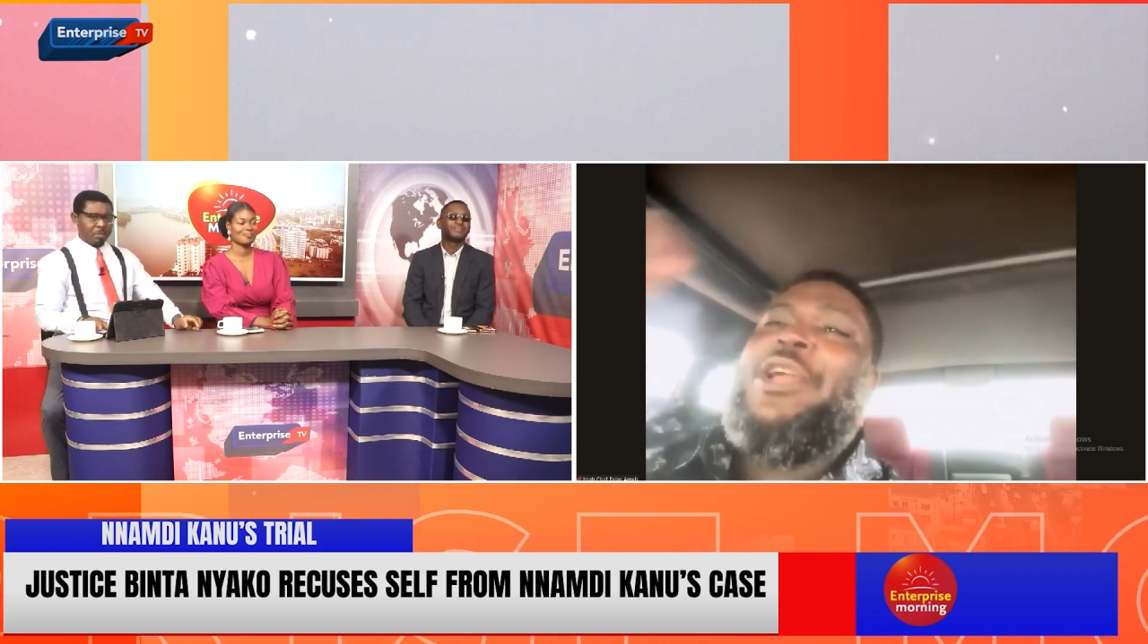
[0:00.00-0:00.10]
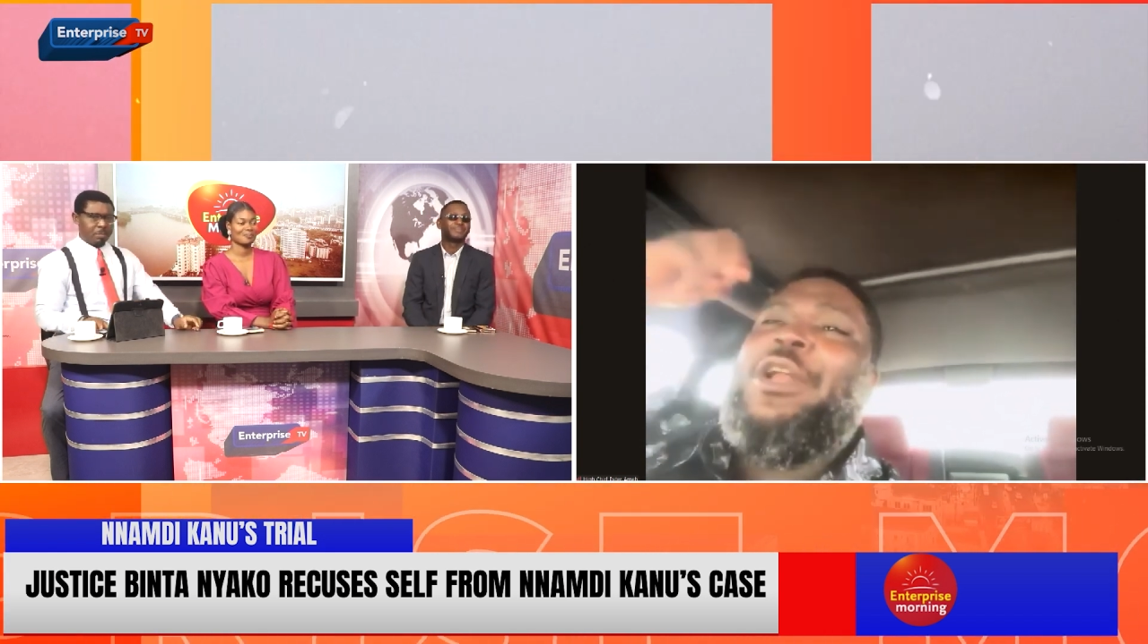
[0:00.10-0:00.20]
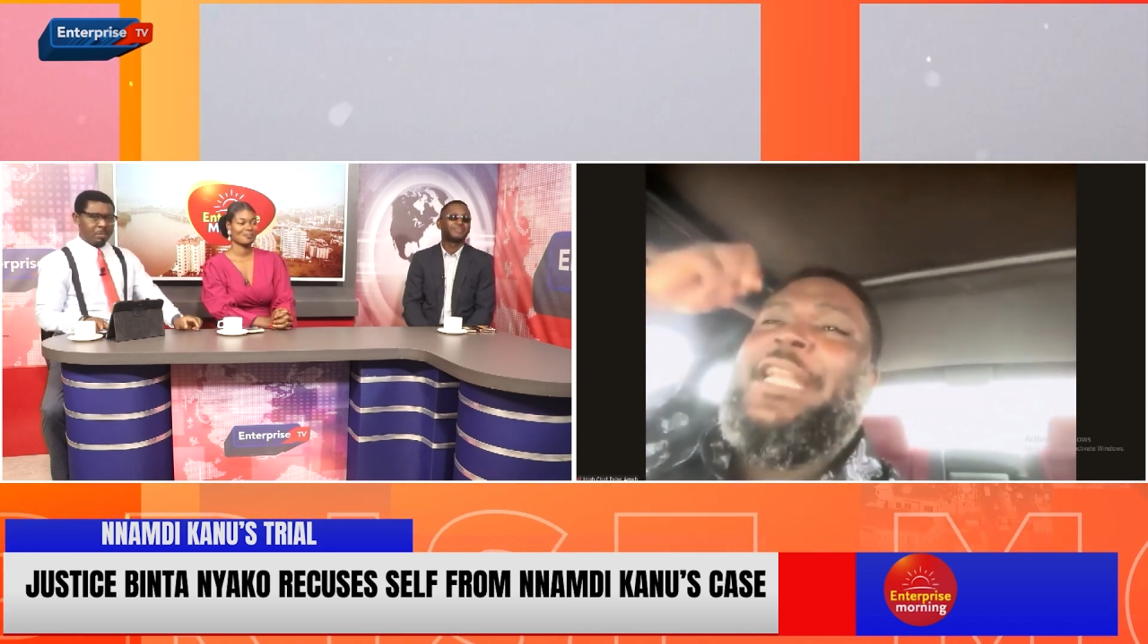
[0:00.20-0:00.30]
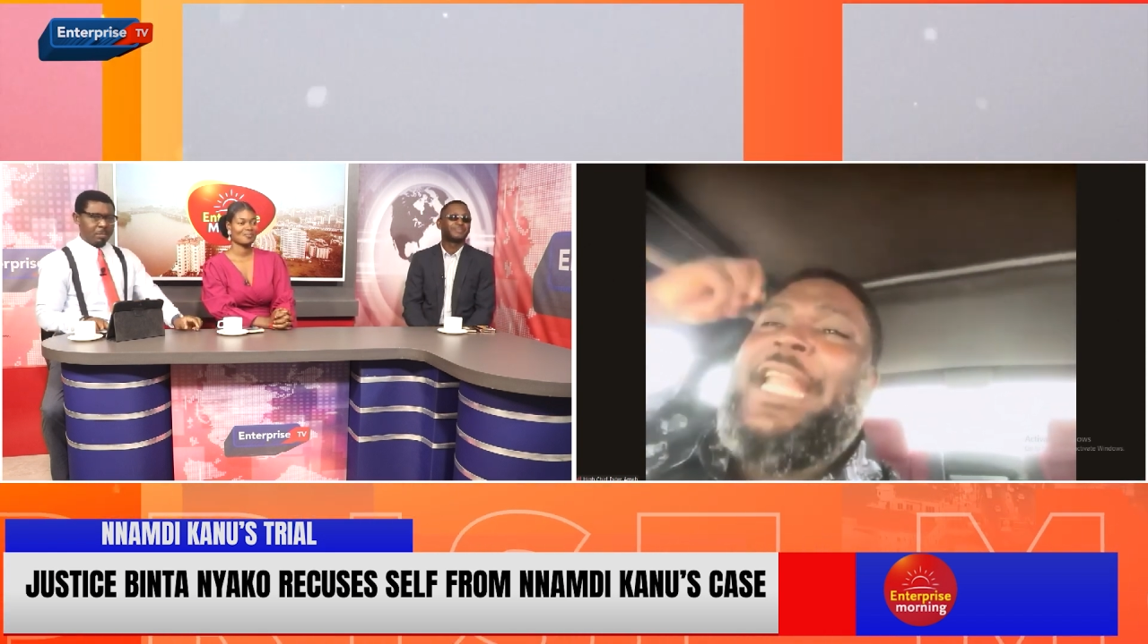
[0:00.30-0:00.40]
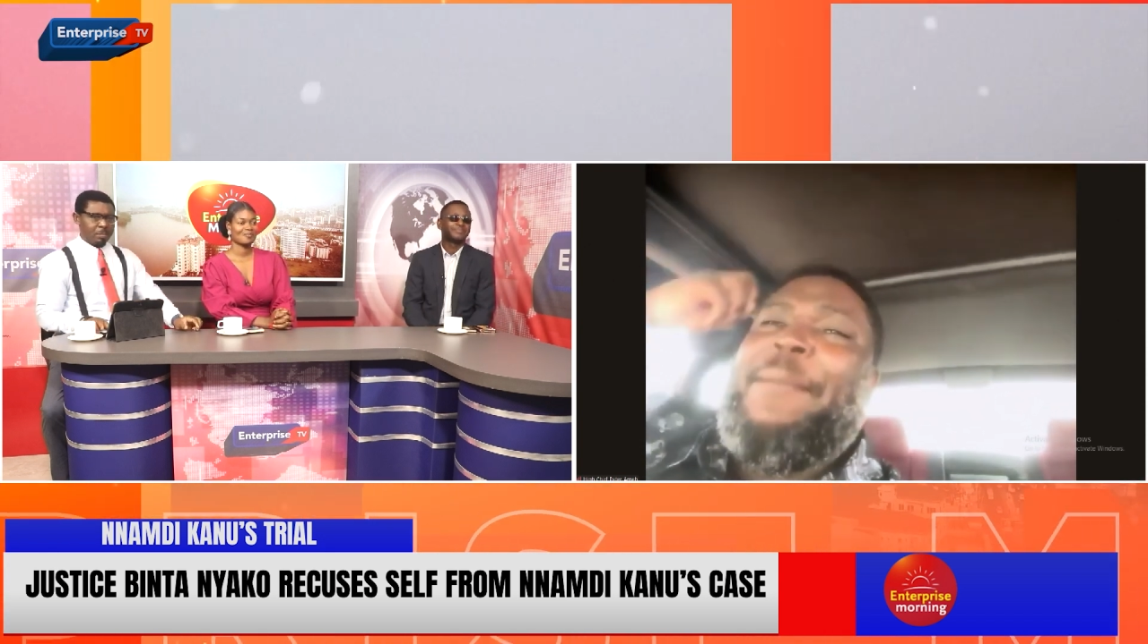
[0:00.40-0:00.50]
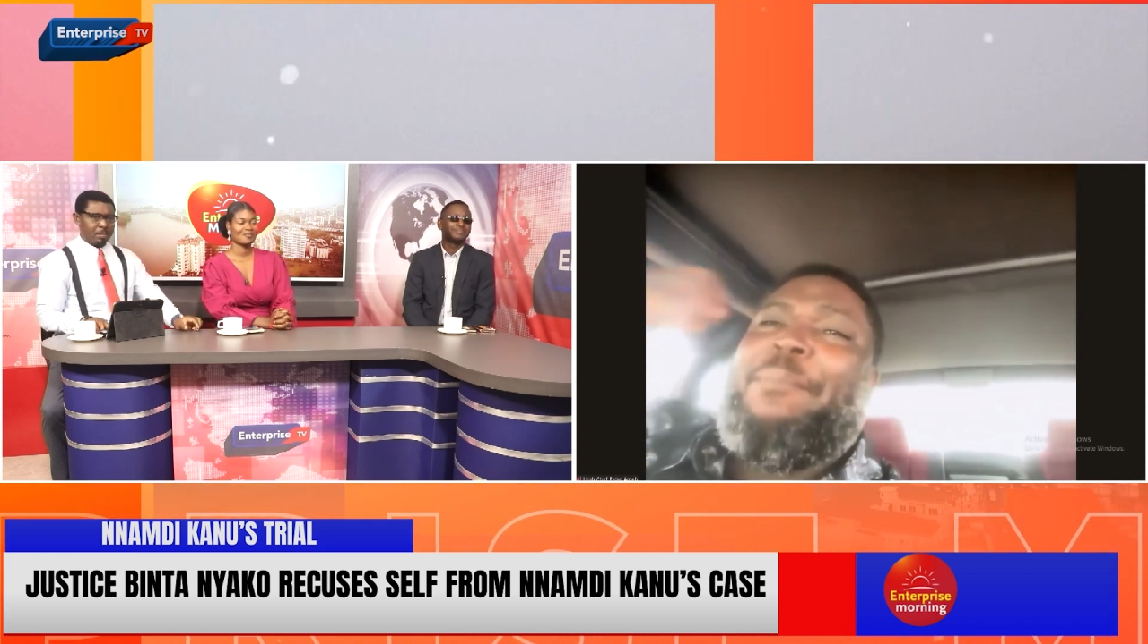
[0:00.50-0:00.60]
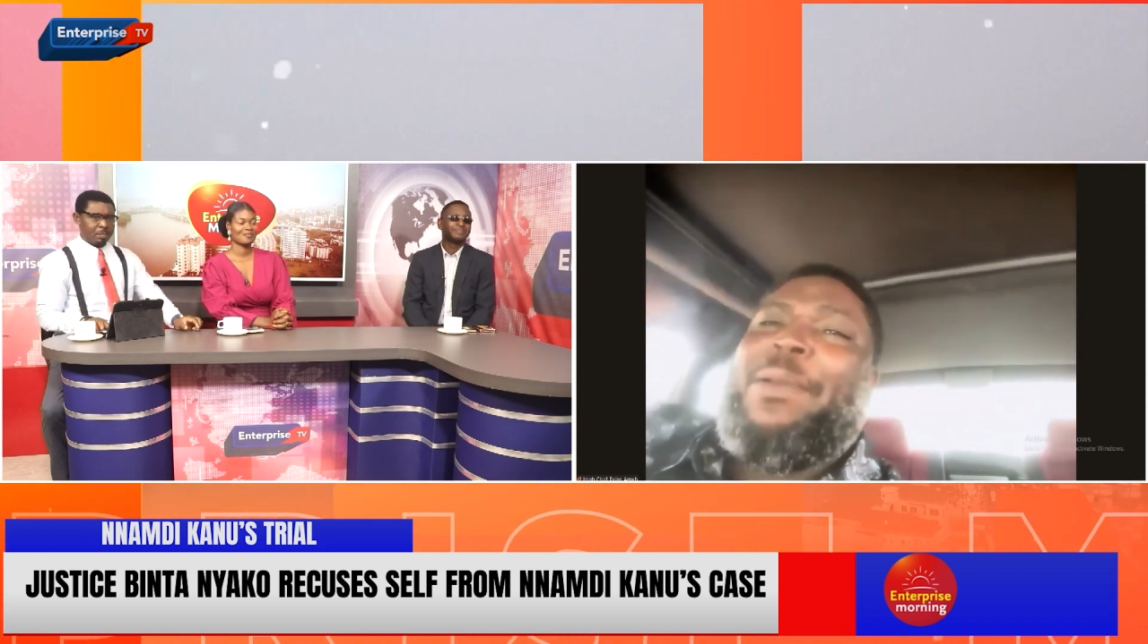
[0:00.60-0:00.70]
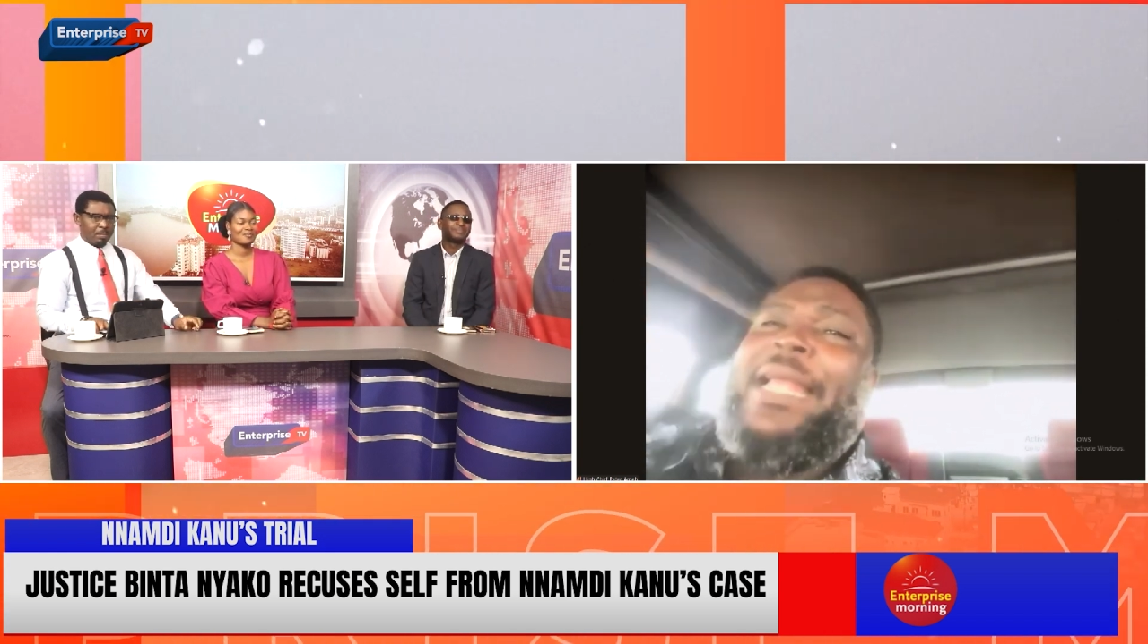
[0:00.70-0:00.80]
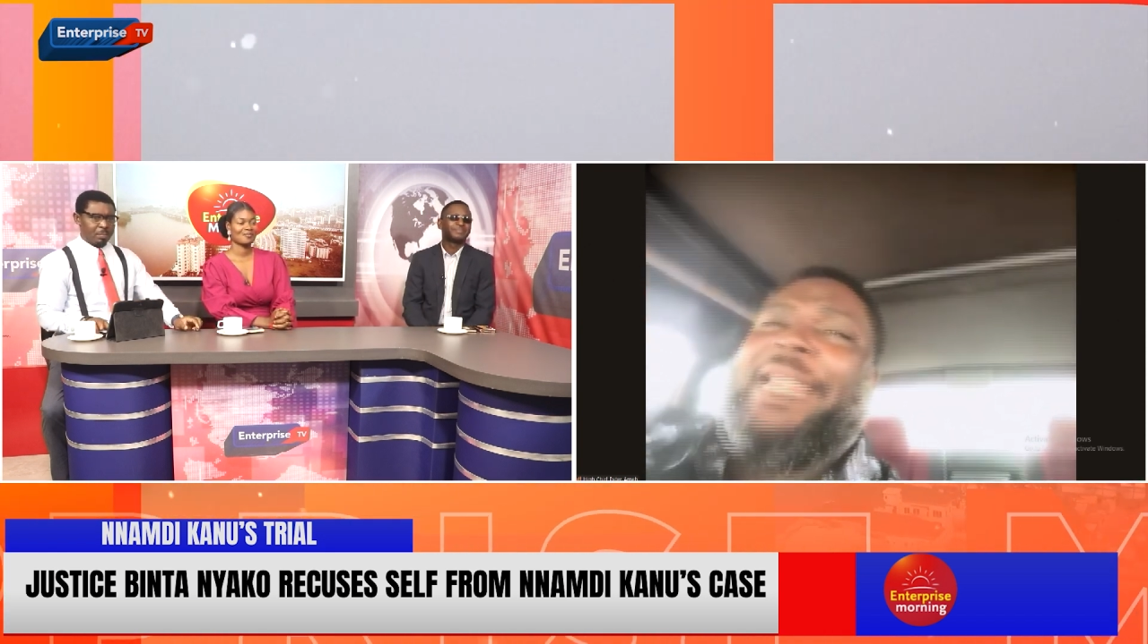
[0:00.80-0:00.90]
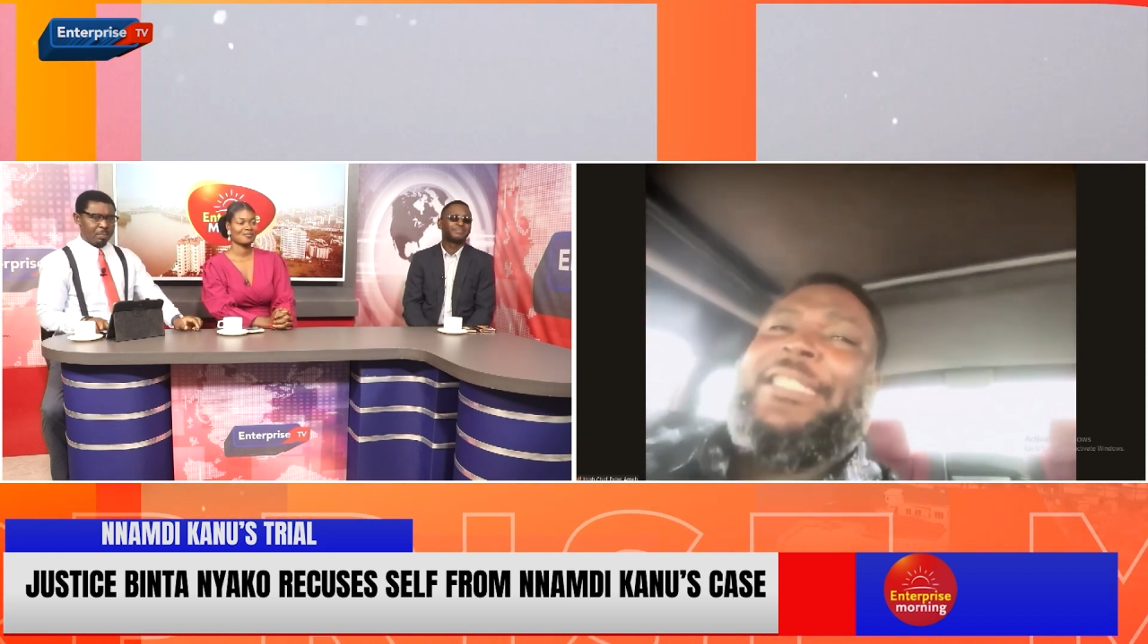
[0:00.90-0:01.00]
the only
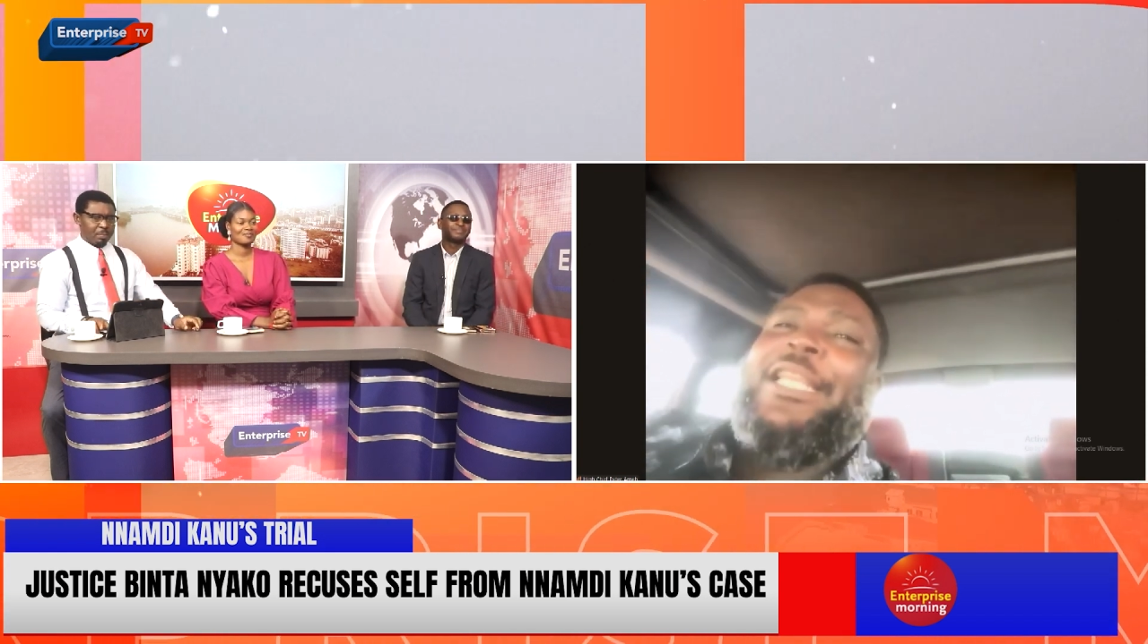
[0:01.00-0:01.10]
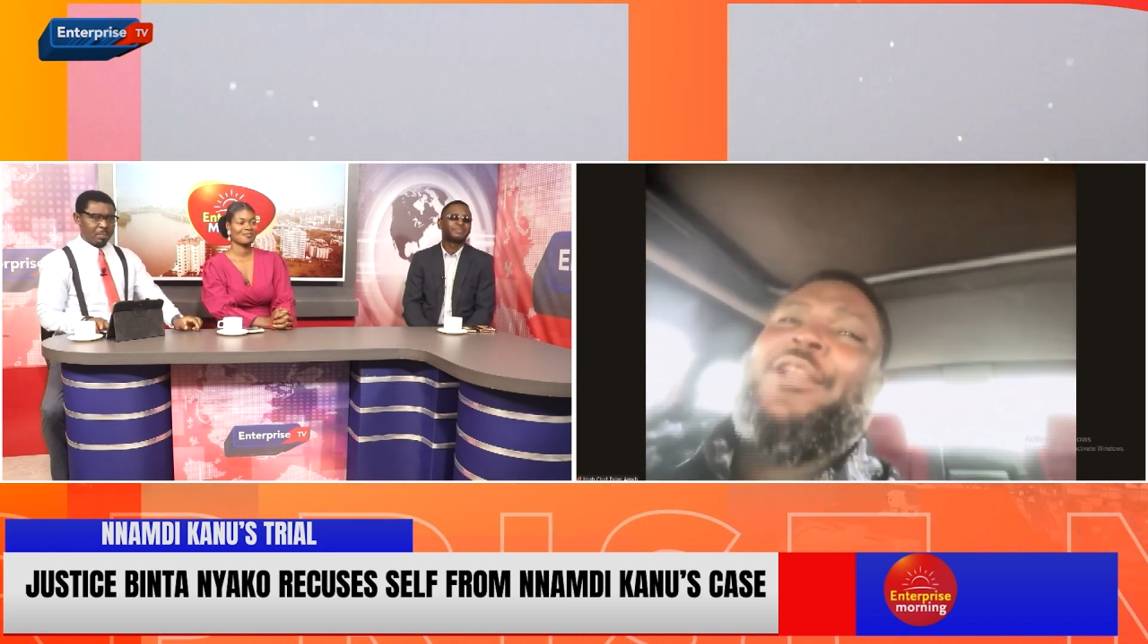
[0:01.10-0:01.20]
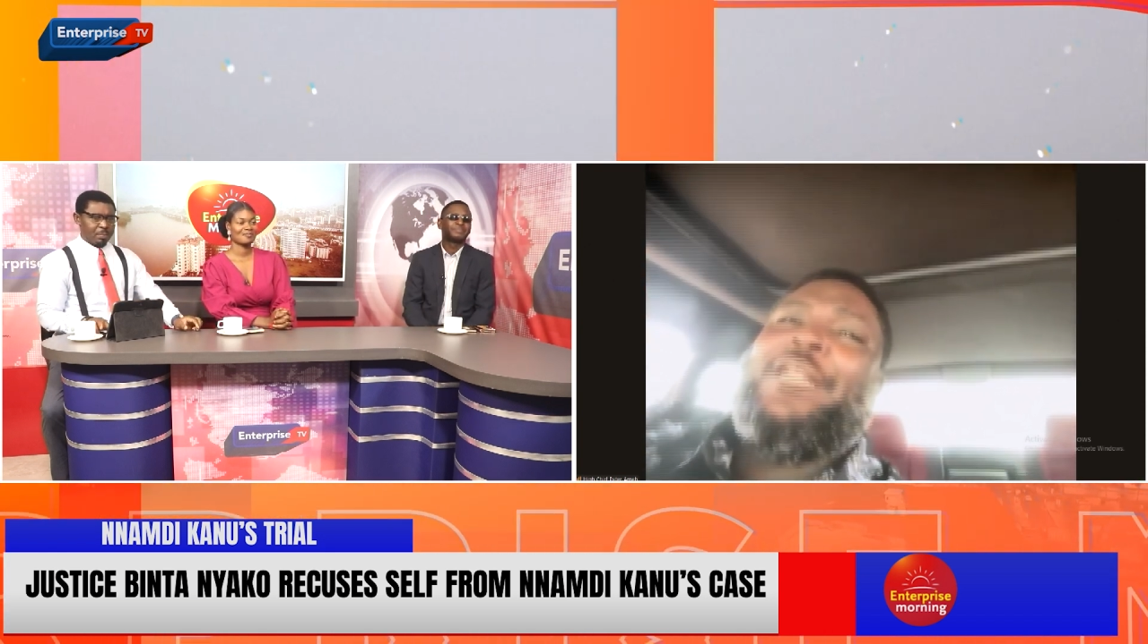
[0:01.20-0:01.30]
place